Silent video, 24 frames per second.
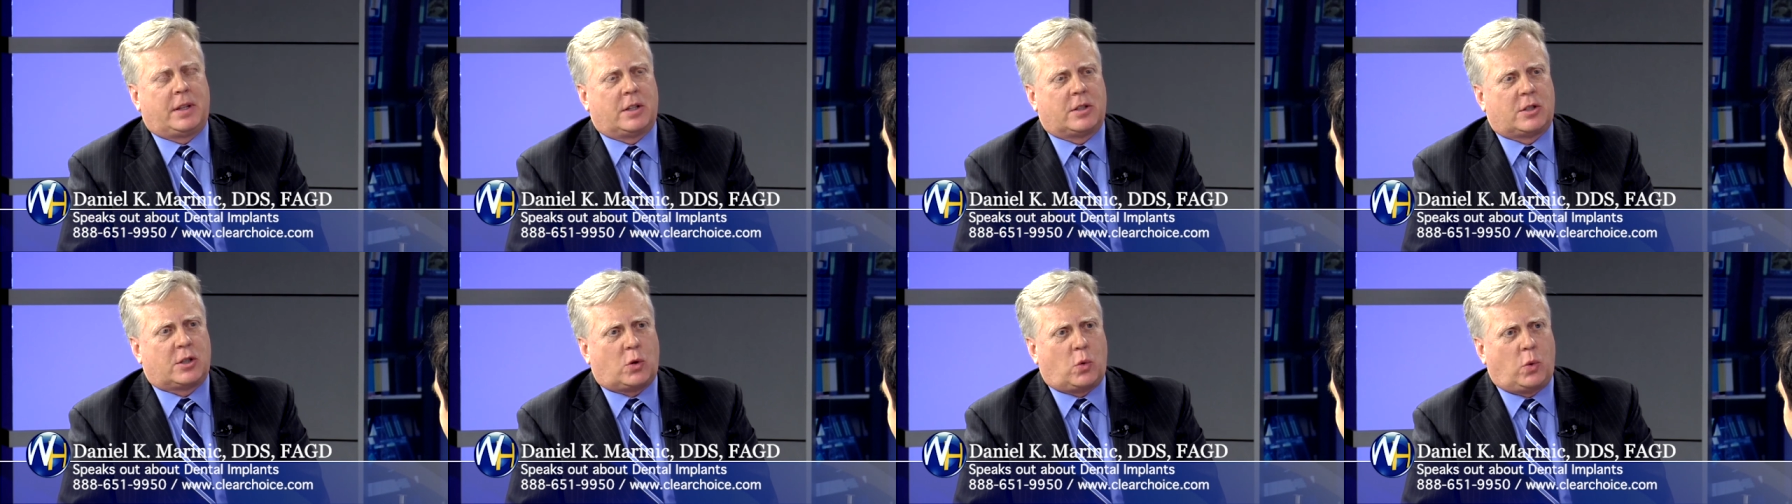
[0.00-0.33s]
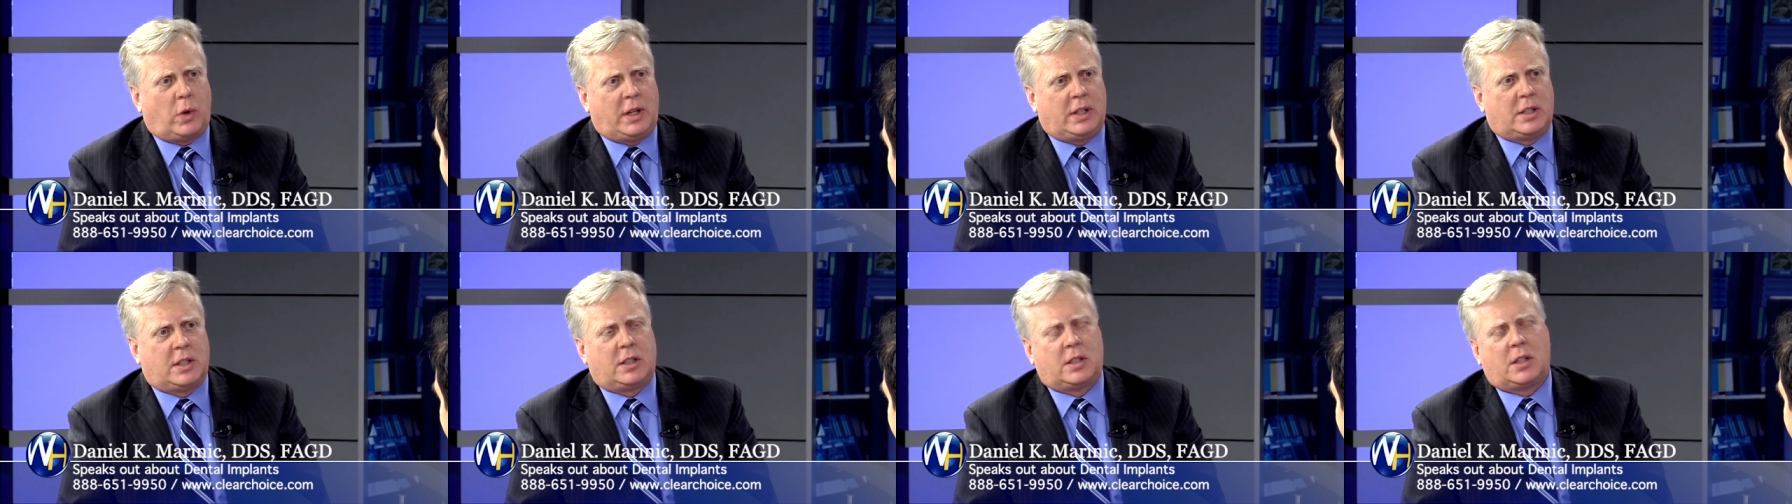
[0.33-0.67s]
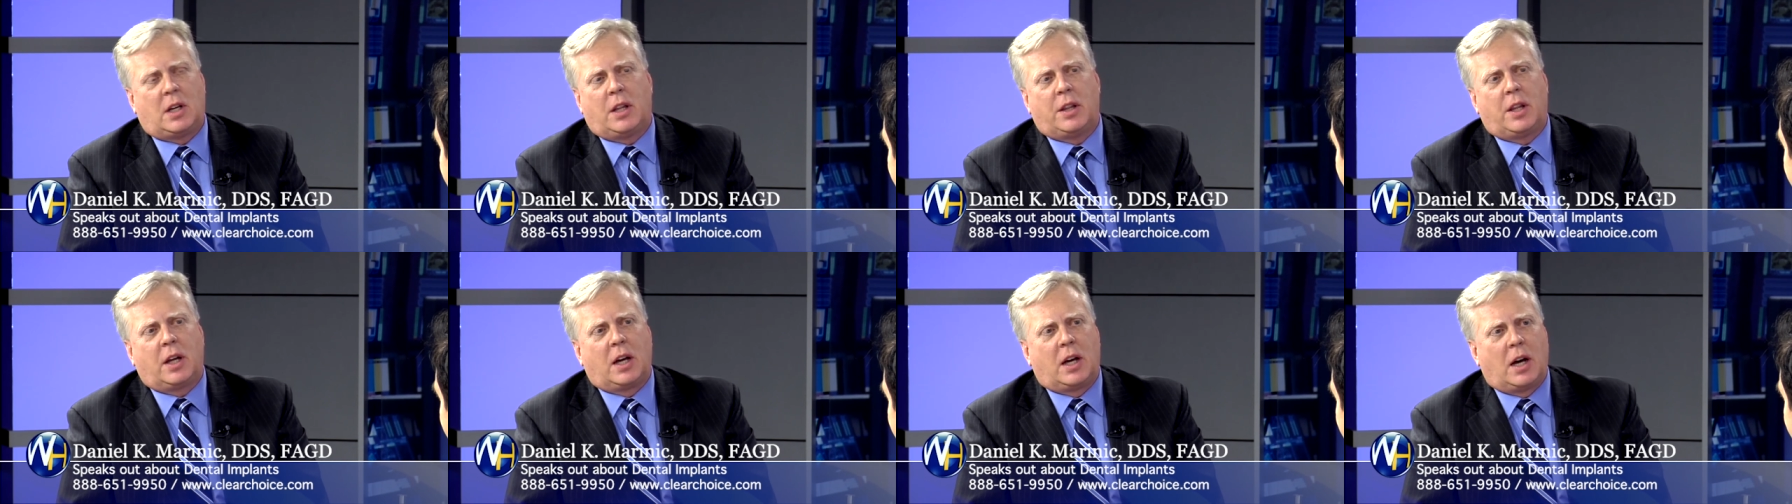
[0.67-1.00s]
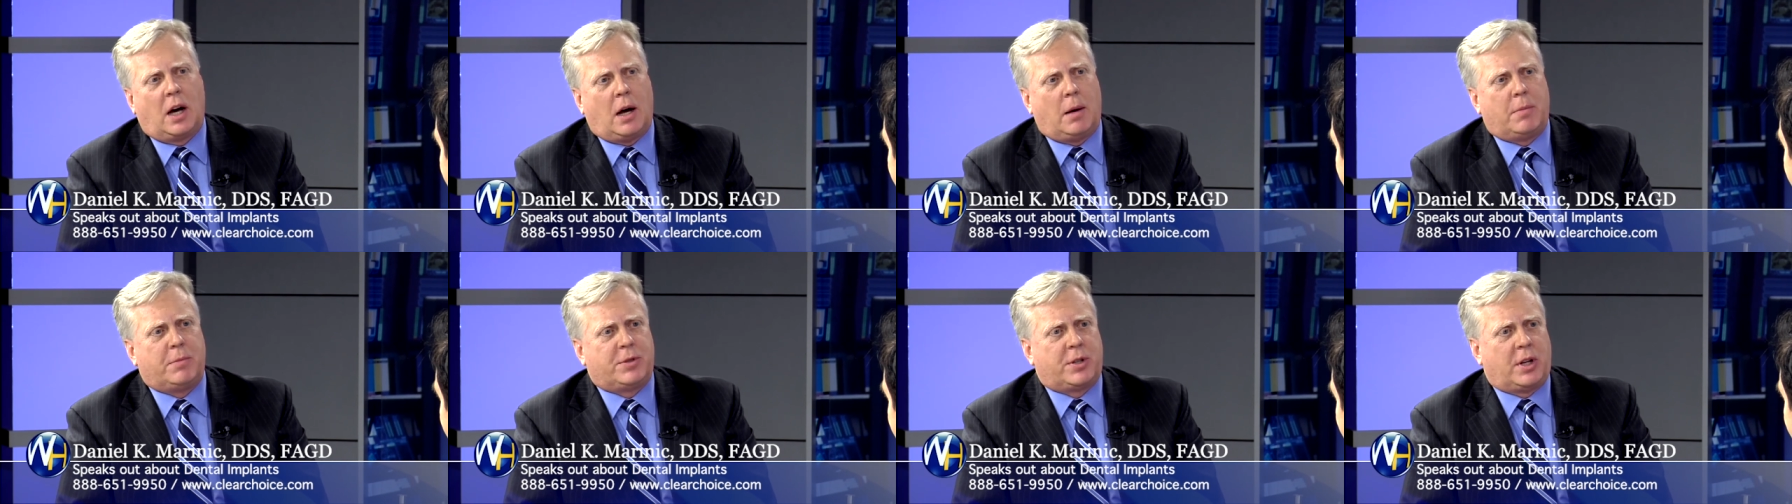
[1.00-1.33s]
that squeezes on the
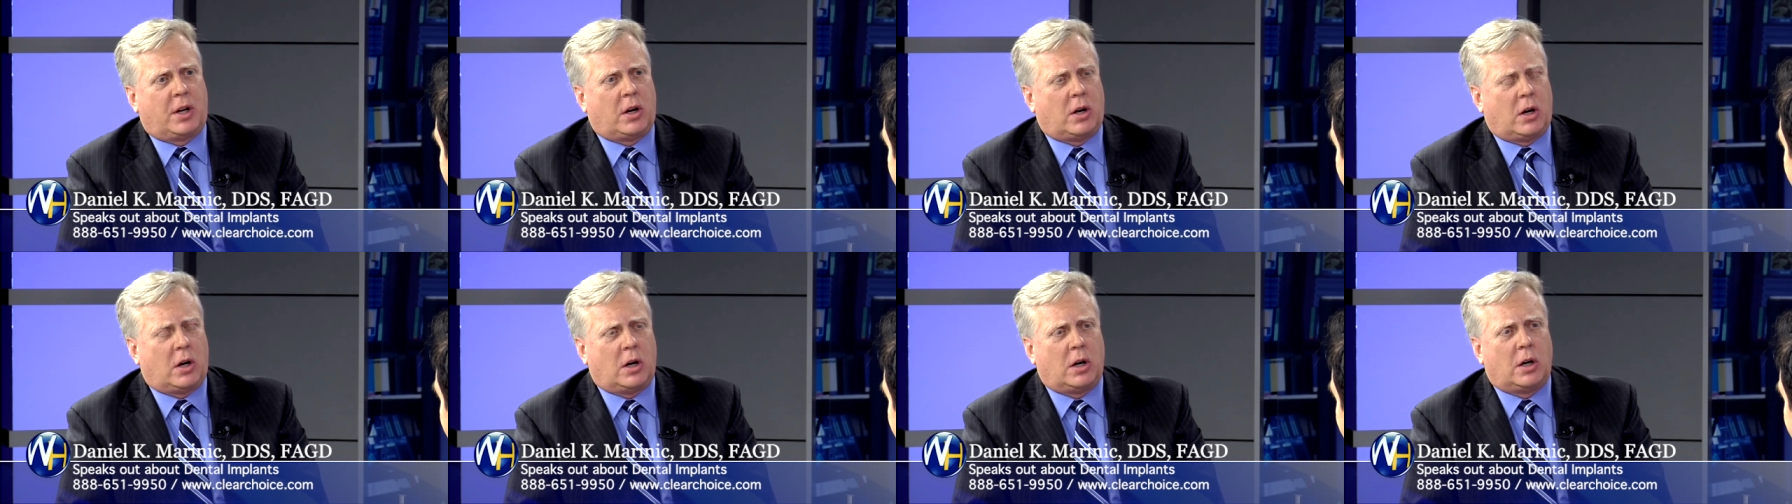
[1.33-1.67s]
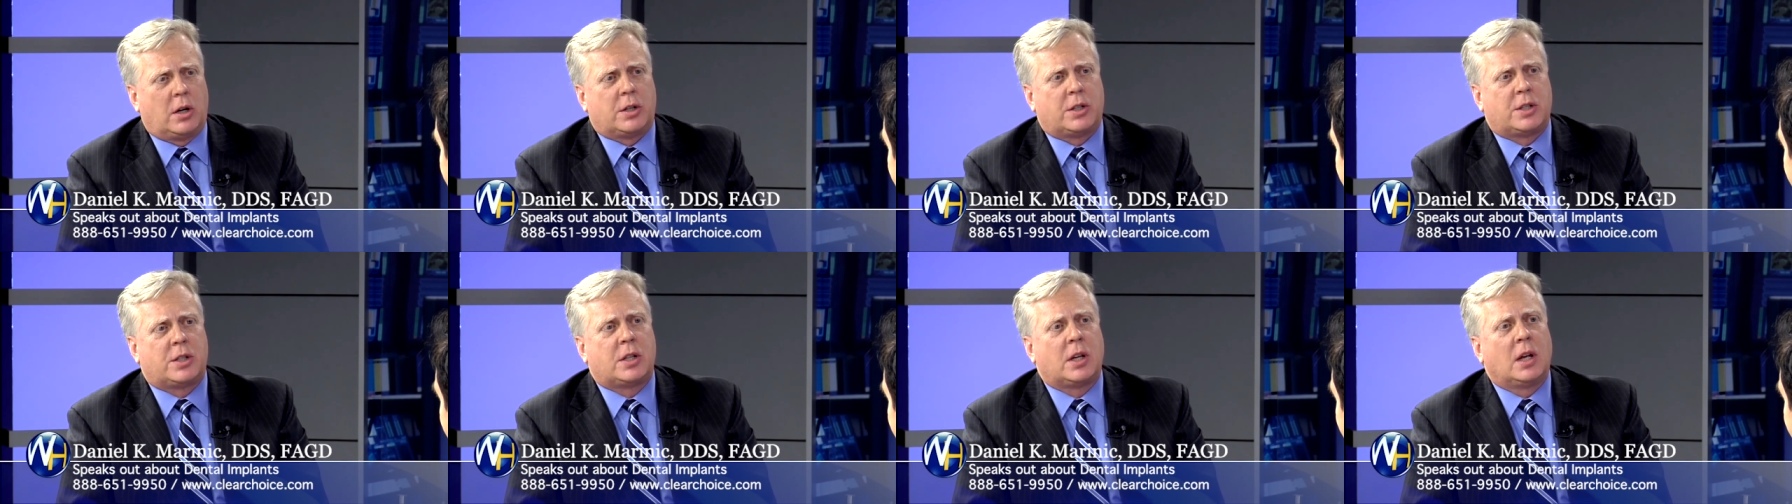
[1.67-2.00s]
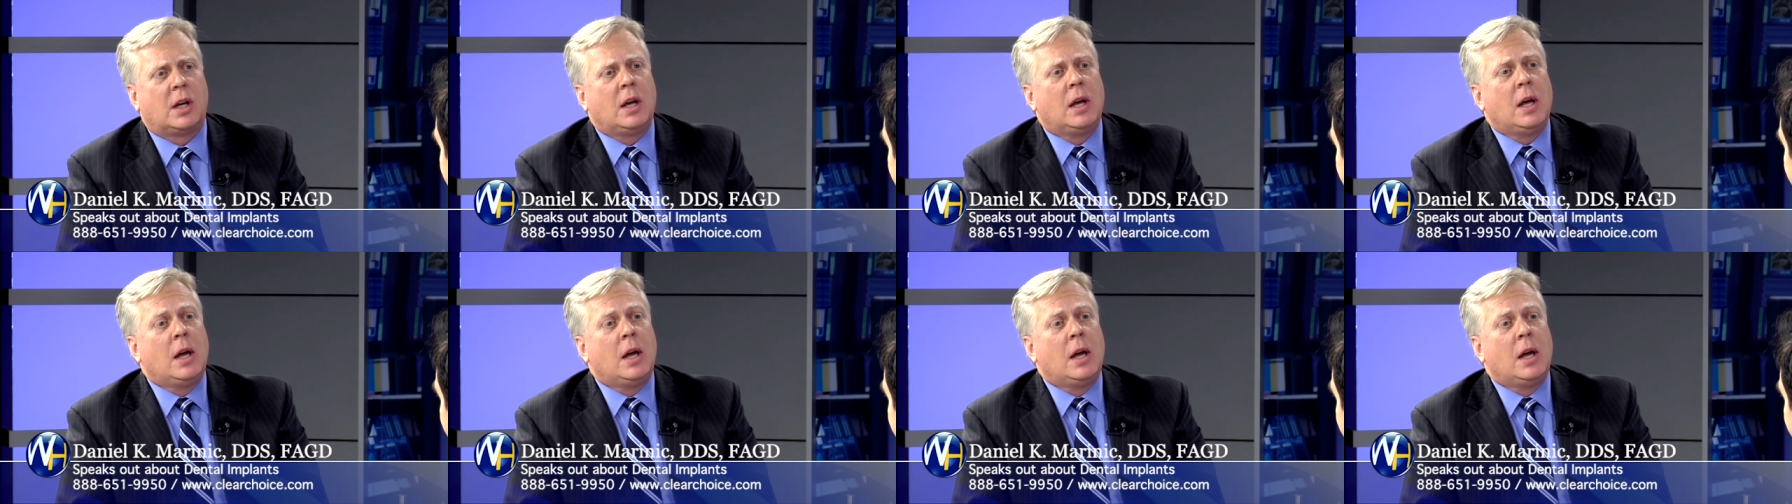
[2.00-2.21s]
gums and hurts,